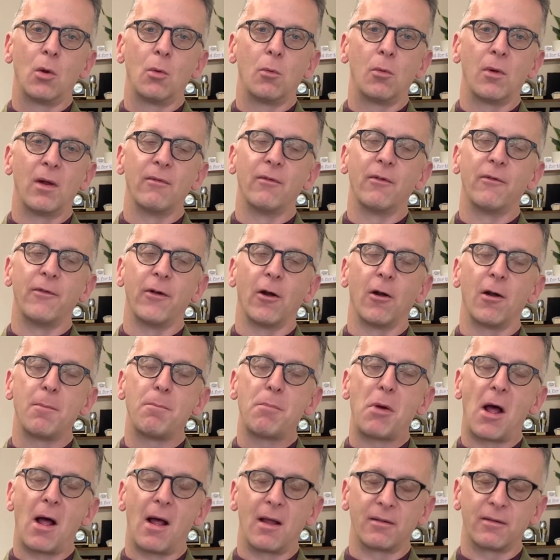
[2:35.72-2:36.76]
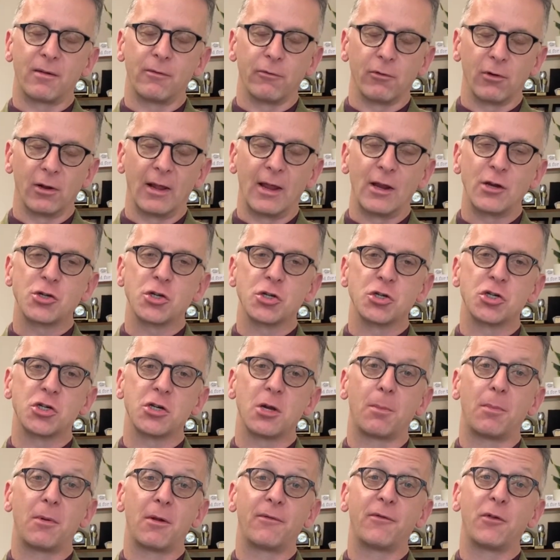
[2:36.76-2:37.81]
We have a very positive
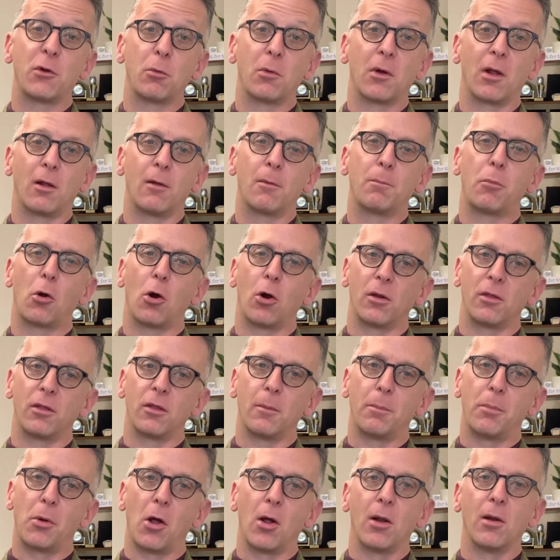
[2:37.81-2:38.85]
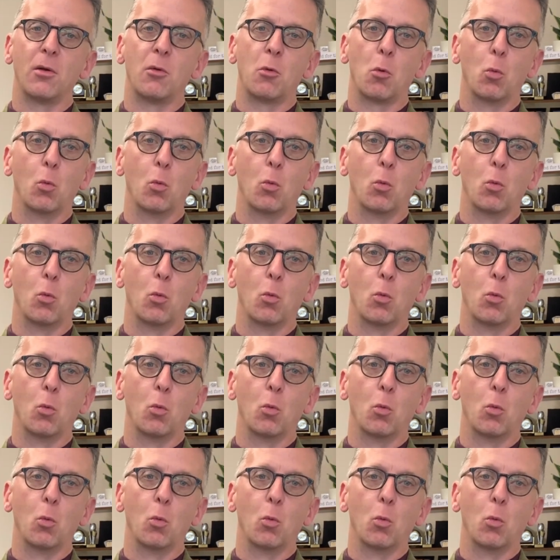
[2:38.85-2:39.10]
relationship, if you will, pardon the pun,